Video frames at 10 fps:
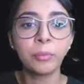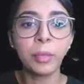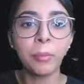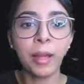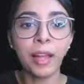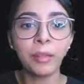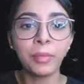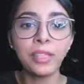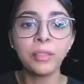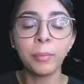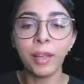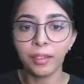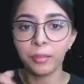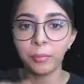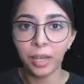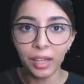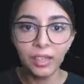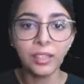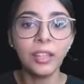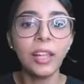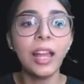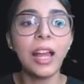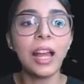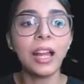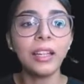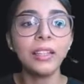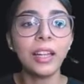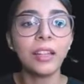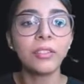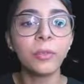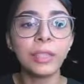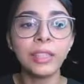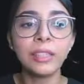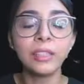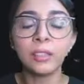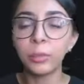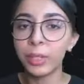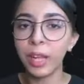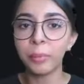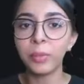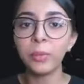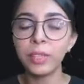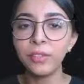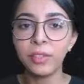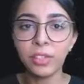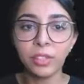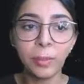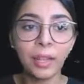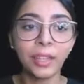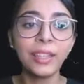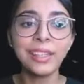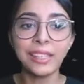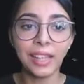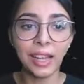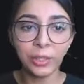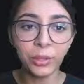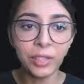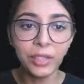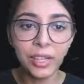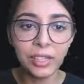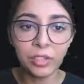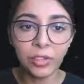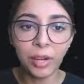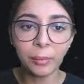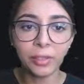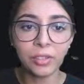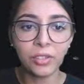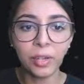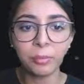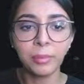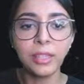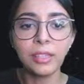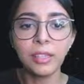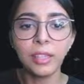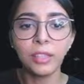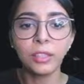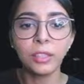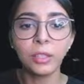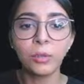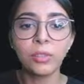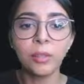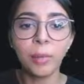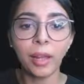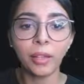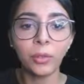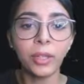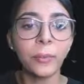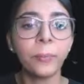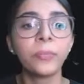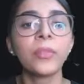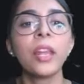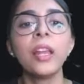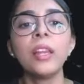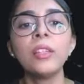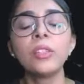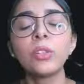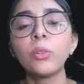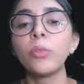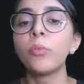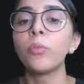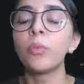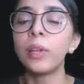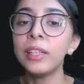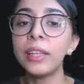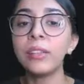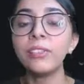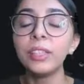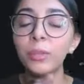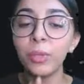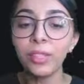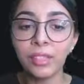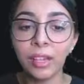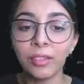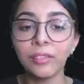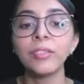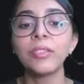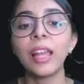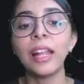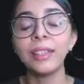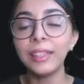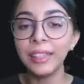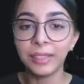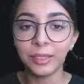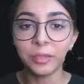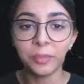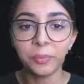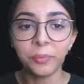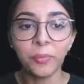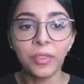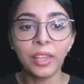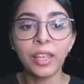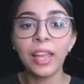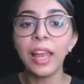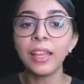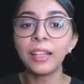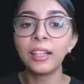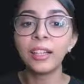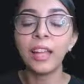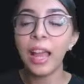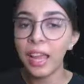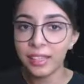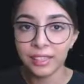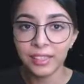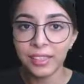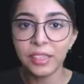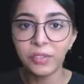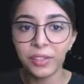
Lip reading: The bag means the packing bag. And what happened when he finished the packing, he sat on it and strapped it. Strap means close the bag. Okay. So when everything was done, at the end, Harris, his